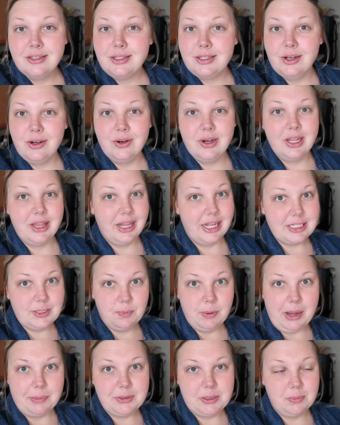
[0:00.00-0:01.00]
So let's
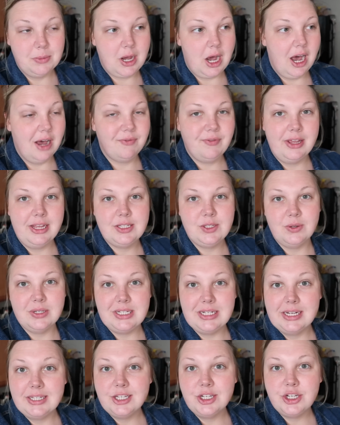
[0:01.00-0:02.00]
prep some coffee so
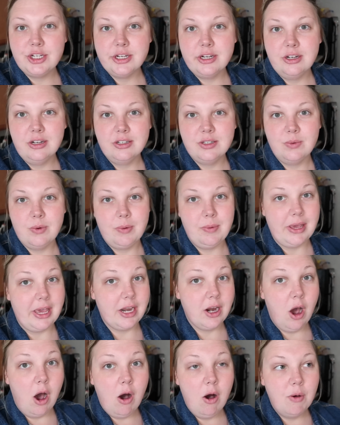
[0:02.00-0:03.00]
it's nice and chilled when we
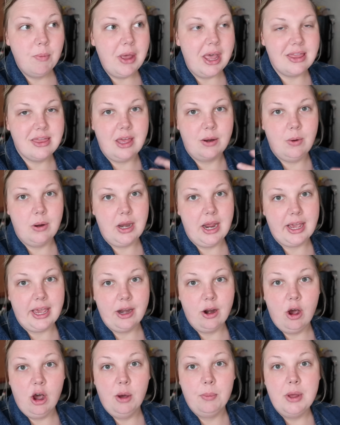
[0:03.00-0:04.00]
get home, and then when I
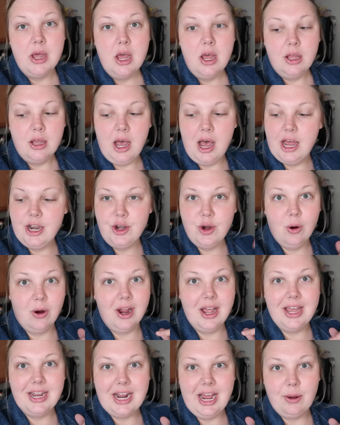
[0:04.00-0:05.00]
get home,
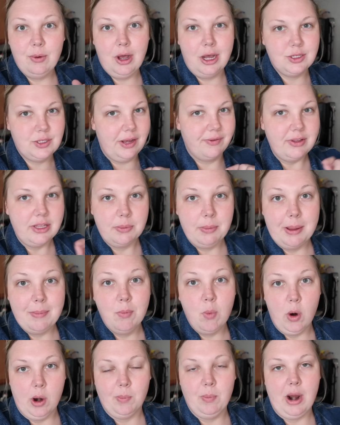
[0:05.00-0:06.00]
Nora and I will also have a little bit
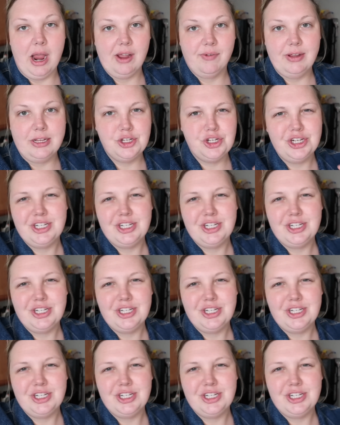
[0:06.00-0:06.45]
more breakfast.